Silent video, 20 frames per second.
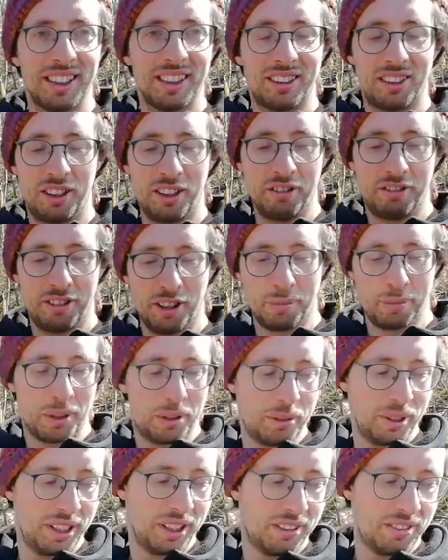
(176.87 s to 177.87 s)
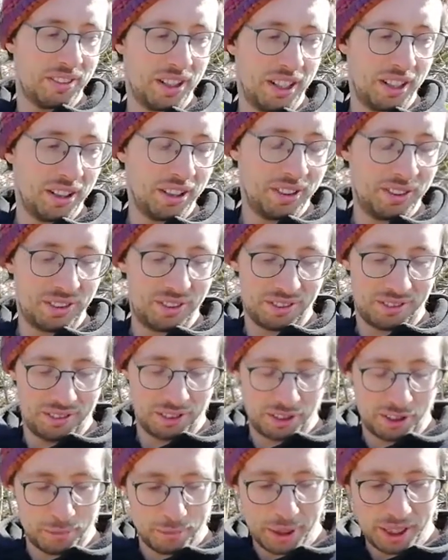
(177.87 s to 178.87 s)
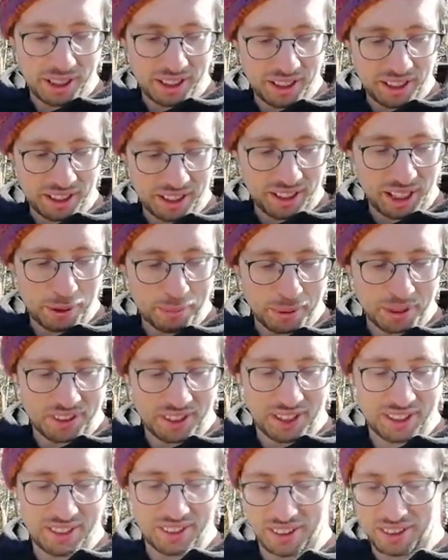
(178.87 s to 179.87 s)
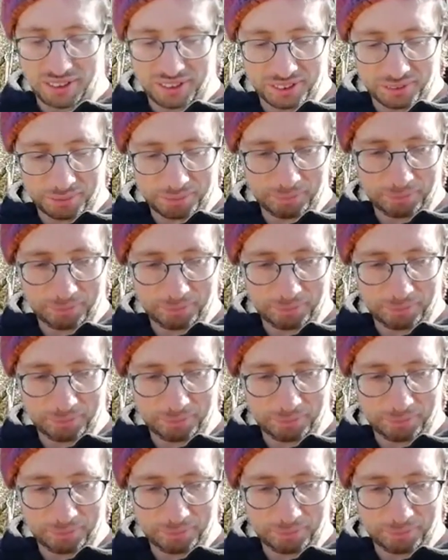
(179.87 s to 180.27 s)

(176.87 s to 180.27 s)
2 foot between the rows, foot apart, like potatoes.